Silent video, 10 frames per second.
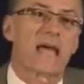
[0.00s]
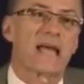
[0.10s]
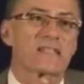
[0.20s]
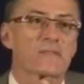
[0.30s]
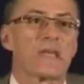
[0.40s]

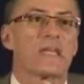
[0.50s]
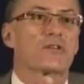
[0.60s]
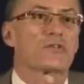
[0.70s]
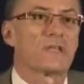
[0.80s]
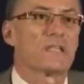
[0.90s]
statins may
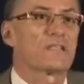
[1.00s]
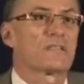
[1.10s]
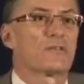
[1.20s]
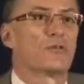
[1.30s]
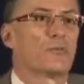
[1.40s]

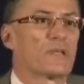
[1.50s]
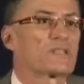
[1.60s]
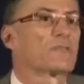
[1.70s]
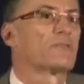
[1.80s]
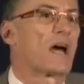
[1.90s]
increase your
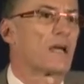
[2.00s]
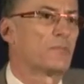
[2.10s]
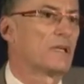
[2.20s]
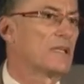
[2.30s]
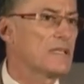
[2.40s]
risk of
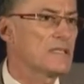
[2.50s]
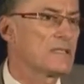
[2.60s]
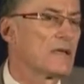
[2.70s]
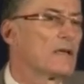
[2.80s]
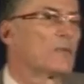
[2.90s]

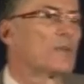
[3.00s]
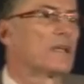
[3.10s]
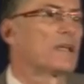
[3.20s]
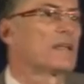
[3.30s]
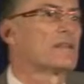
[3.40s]
diabetes, but
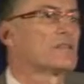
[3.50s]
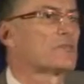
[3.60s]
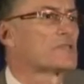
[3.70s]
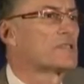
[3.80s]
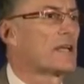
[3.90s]
again, this
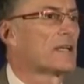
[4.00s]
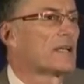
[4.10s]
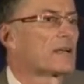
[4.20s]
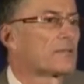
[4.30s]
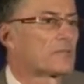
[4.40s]
was done
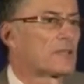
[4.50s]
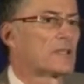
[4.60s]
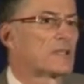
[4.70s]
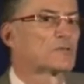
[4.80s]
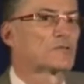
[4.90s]
in a
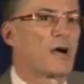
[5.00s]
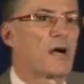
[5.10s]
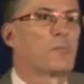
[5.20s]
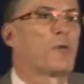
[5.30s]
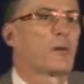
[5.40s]
clinical
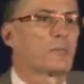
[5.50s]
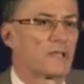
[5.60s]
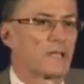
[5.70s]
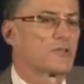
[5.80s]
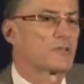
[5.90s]
trial
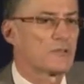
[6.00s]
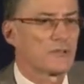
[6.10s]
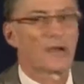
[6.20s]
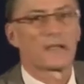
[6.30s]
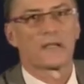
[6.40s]
population,
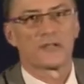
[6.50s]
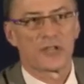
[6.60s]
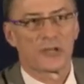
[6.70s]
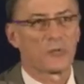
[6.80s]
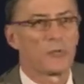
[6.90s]
not in a
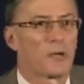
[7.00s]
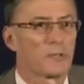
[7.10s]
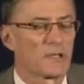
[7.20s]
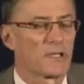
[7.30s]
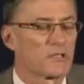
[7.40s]
general
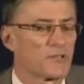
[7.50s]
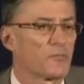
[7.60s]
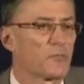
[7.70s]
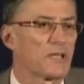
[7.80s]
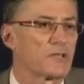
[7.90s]
population
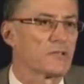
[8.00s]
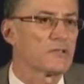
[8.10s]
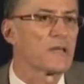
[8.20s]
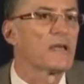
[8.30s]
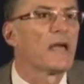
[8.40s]
of
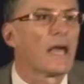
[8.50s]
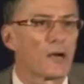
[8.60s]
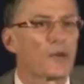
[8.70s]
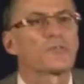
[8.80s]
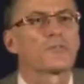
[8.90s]
patients,
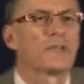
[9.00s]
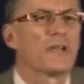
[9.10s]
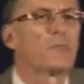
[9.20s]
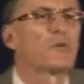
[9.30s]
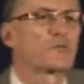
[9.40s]
and also the
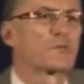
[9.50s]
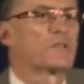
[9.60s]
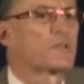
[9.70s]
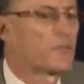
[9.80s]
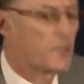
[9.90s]
numbers were
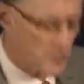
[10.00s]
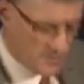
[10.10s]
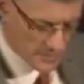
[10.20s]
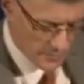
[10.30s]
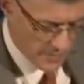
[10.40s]

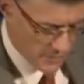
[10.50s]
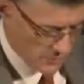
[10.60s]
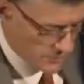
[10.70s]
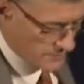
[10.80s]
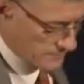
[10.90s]
insufficient to be
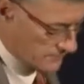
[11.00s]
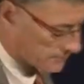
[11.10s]
sure.